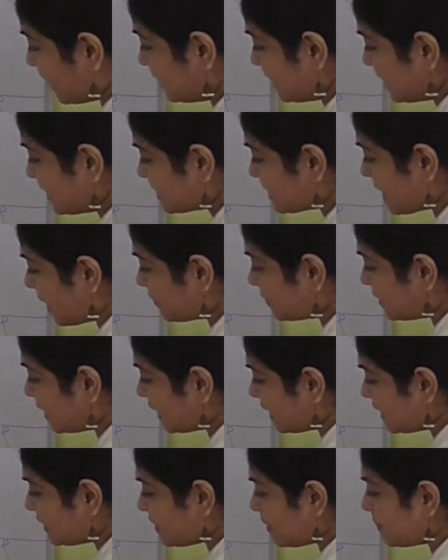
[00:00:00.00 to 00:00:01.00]
are getting
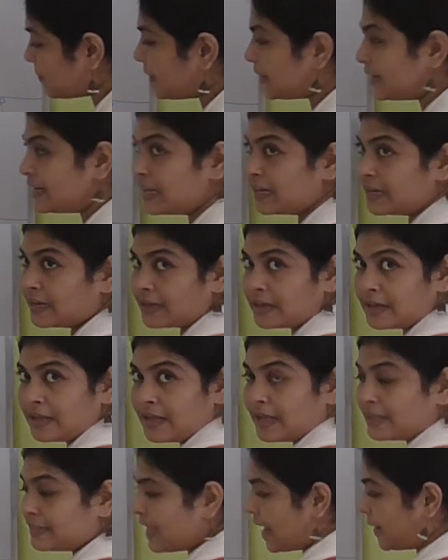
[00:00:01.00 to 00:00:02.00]
something in the middle,
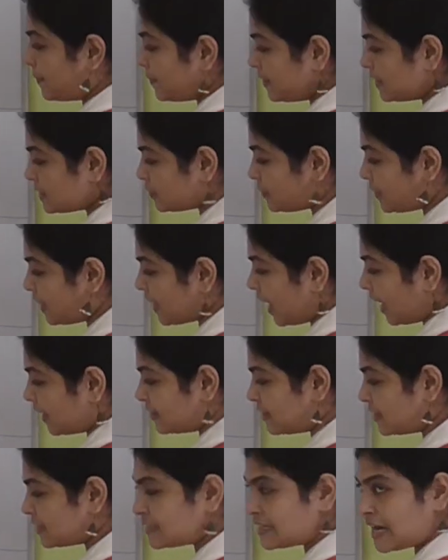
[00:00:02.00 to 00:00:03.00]
that means we are
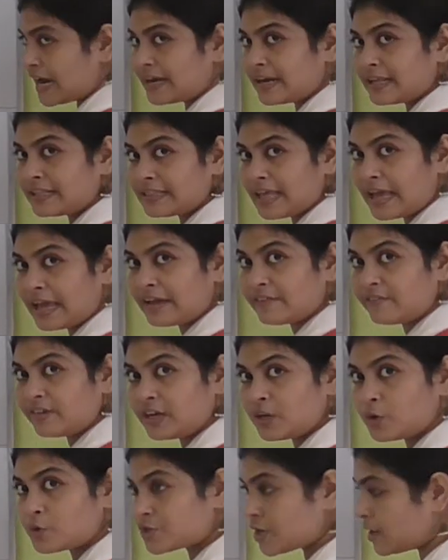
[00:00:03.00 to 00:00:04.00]
understanding the
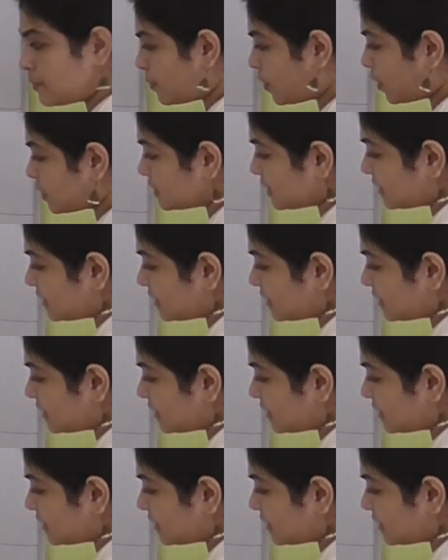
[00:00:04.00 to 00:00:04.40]
evolution